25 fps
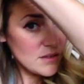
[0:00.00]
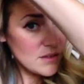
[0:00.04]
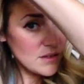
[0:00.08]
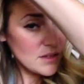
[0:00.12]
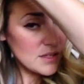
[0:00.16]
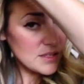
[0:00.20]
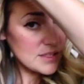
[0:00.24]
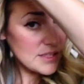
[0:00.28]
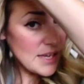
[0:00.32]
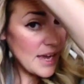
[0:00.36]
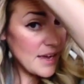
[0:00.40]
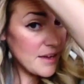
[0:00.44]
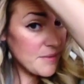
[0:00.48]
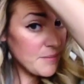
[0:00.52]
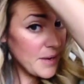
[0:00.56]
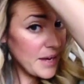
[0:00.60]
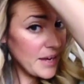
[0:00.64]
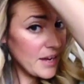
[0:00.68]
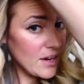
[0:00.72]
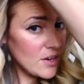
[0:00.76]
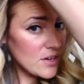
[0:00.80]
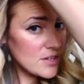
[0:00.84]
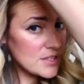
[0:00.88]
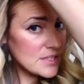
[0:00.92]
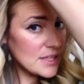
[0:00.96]
because my
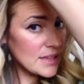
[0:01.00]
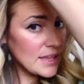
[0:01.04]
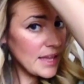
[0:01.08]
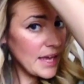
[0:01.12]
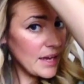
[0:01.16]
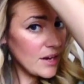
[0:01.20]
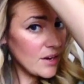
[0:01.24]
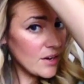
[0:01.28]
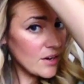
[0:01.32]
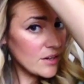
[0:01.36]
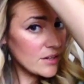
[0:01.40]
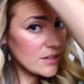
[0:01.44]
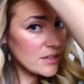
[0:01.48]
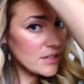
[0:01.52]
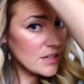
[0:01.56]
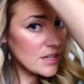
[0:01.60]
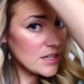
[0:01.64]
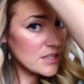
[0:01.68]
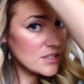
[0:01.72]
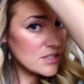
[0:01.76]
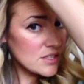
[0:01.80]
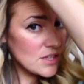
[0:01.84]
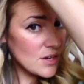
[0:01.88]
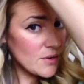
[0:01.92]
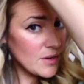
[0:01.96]
hair is layered,
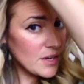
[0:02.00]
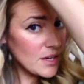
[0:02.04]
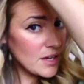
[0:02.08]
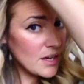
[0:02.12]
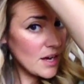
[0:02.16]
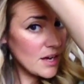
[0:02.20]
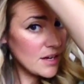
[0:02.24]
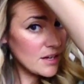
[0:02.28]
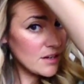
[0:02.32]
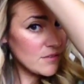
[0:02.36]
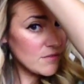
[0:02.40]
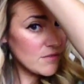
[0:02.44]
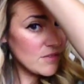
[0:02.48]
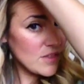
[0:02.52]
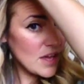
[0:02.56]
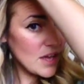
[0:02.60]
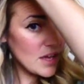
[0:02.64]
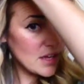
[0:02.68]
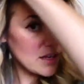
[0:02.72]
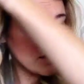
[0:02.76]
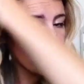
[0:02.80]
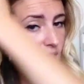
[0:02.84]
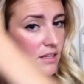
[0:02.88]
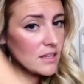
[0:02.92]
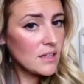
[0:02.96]
and so it kind of
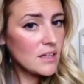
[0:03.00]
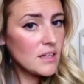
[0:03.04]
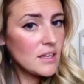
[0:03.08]
then